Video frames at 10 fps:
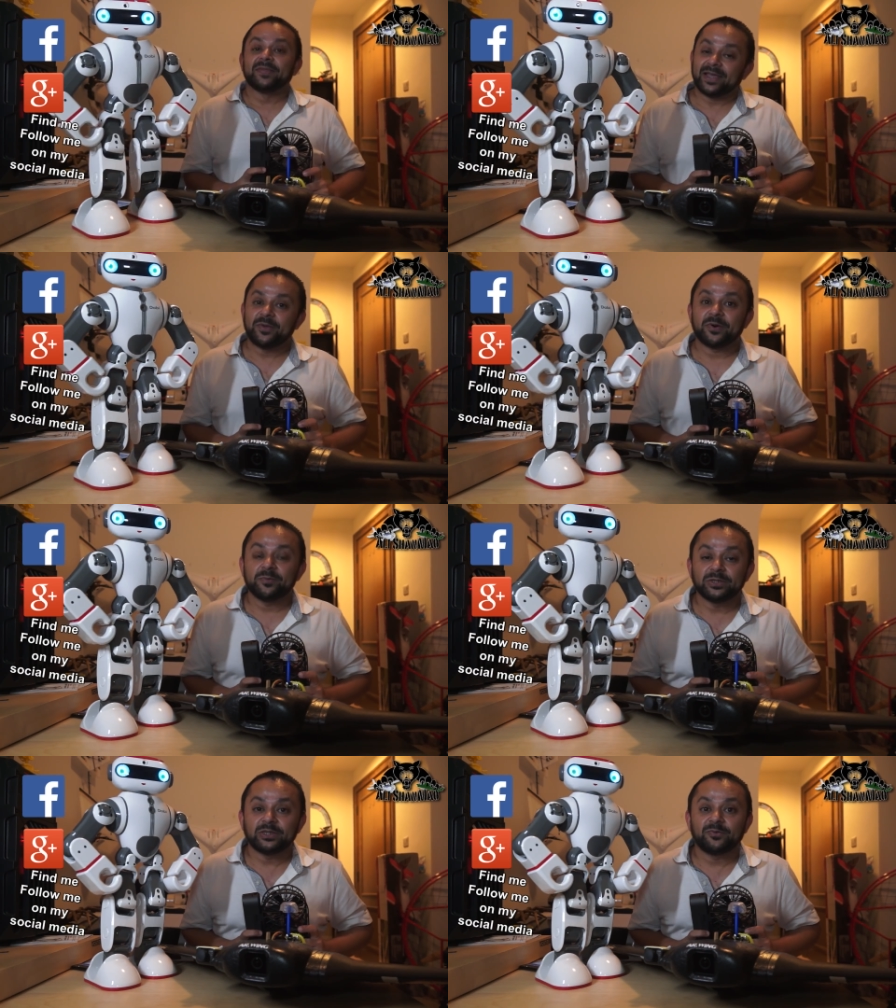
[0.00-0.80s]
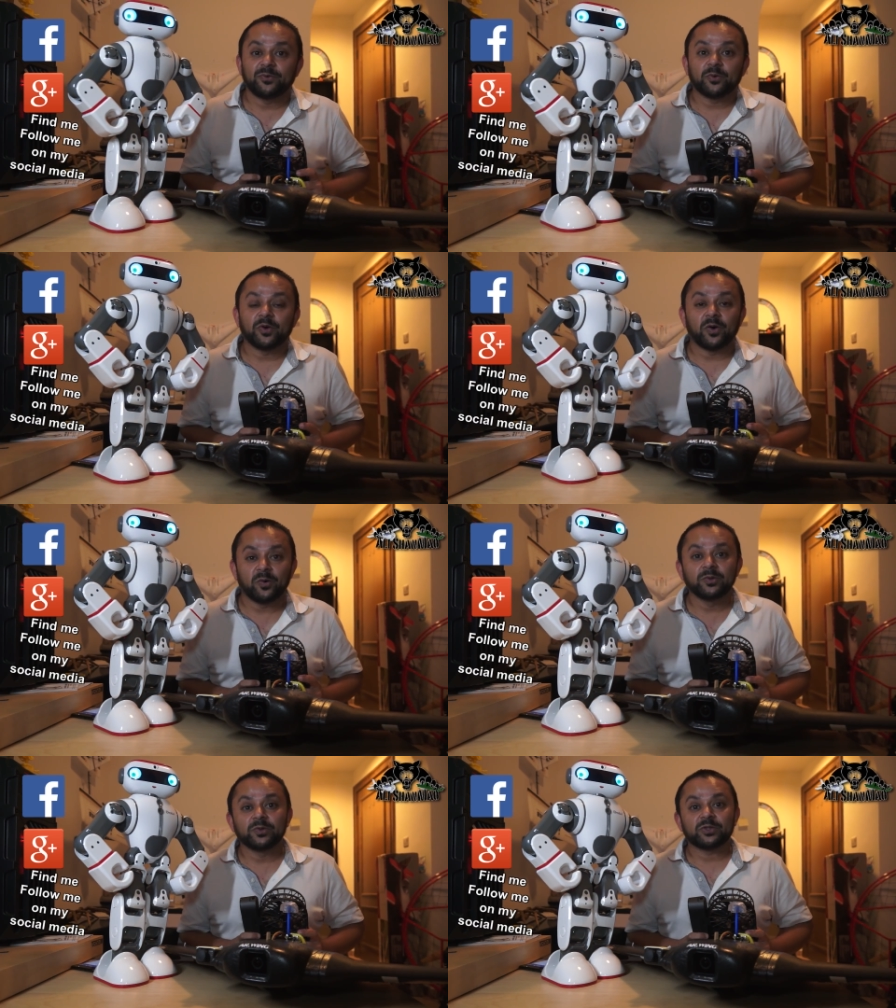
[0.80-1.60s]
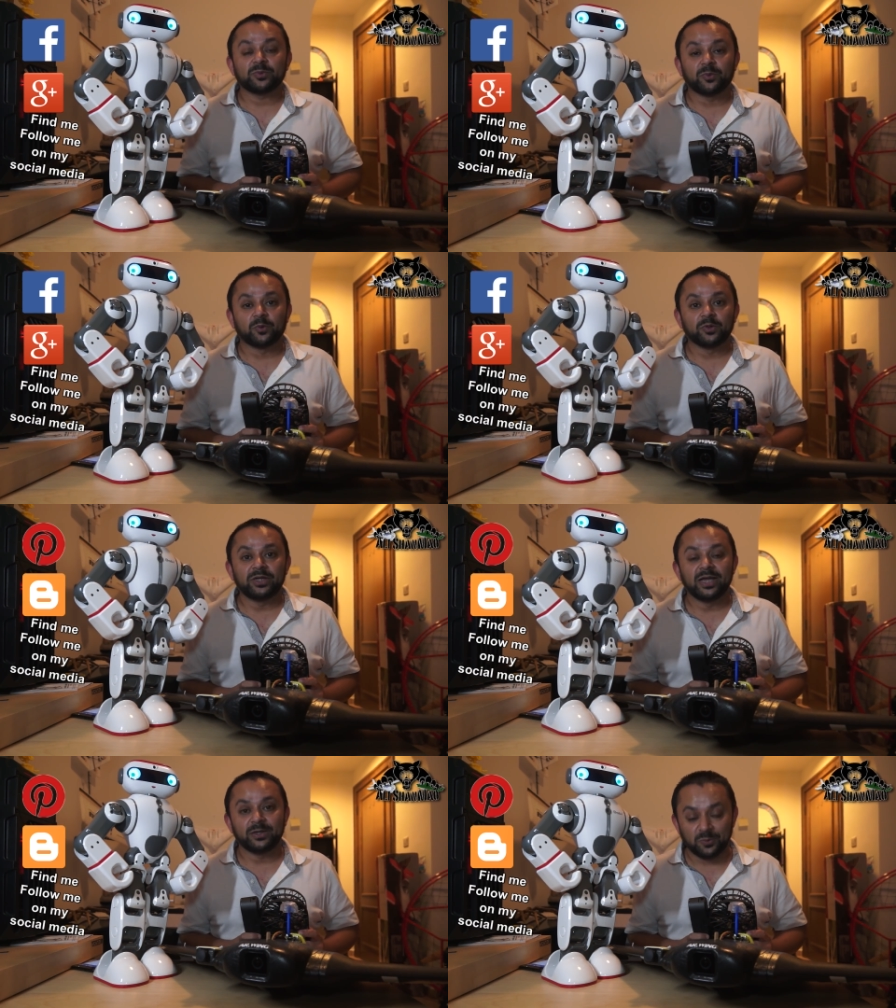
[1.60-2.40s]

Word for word: Thank you very much for all your support